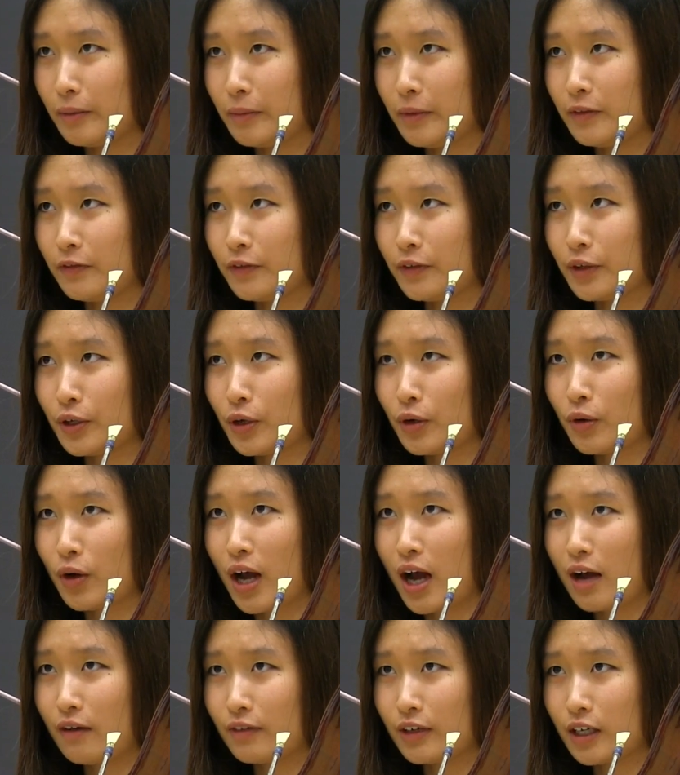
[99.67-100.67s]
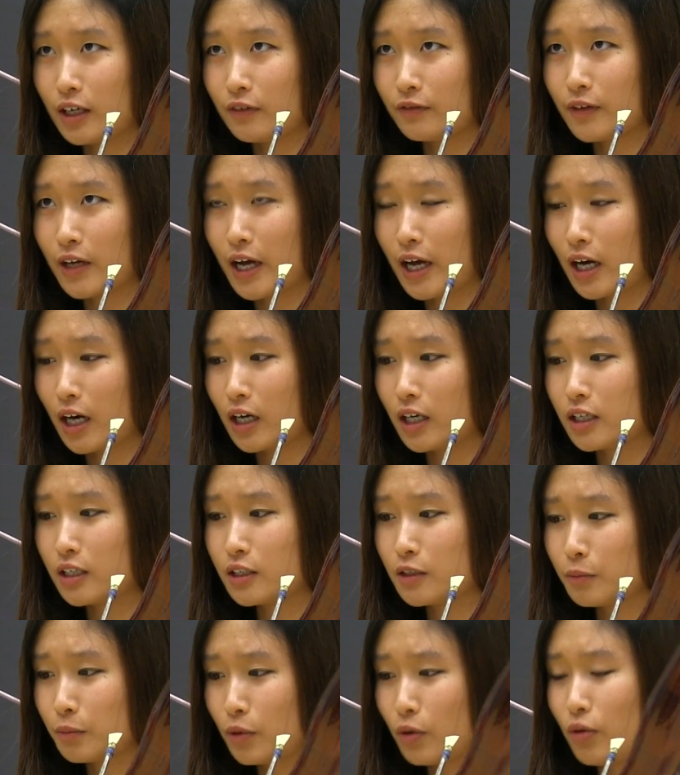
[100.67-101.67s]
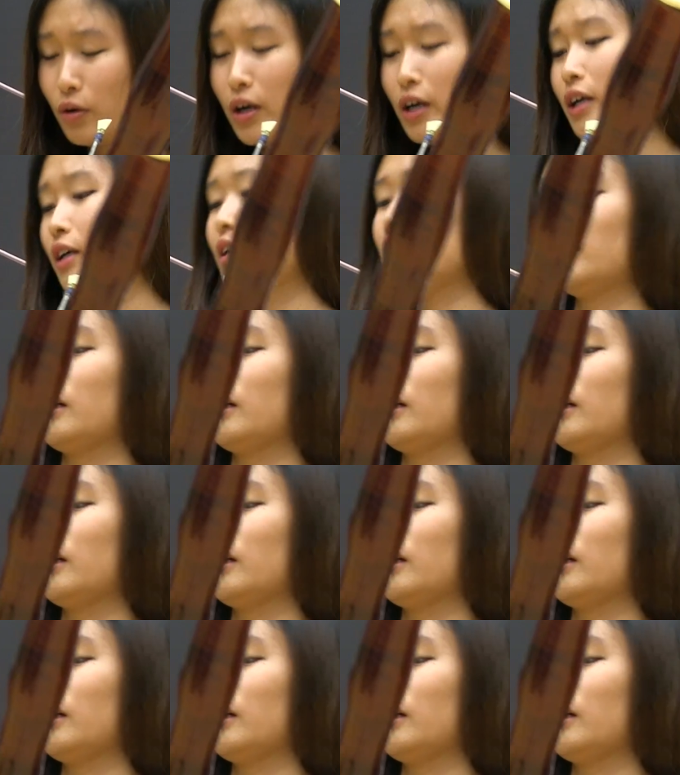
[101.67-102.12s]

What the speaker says: if you don't have enough air and support,